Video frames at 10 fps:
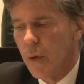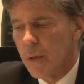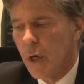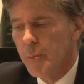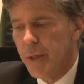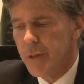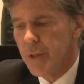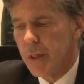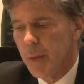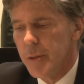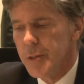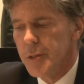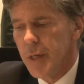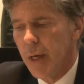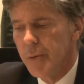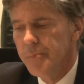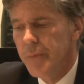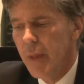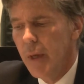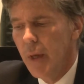companies that come into town.
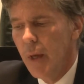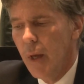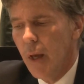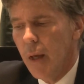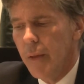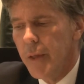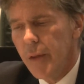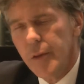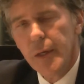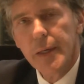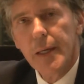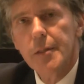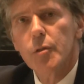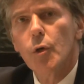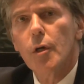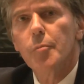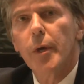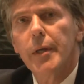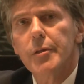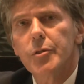The other thing I'd like to talk
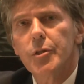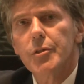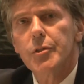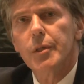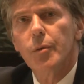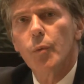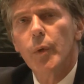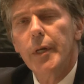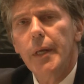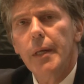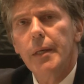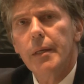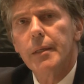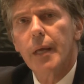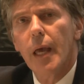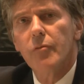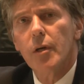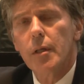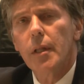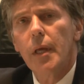about is just we need to have a
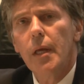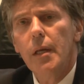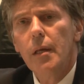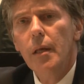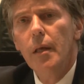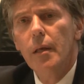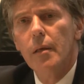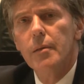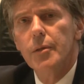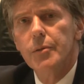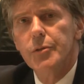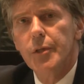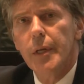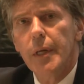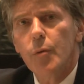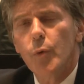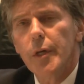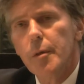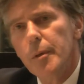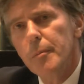clean city. We
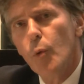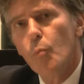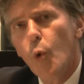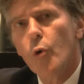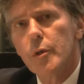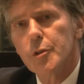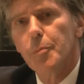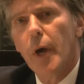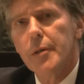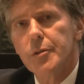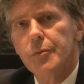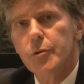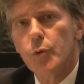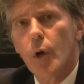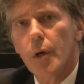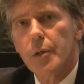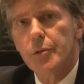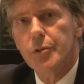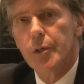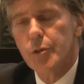need to be more responsive to our
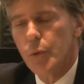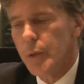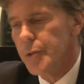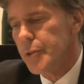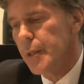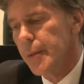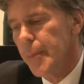constituents.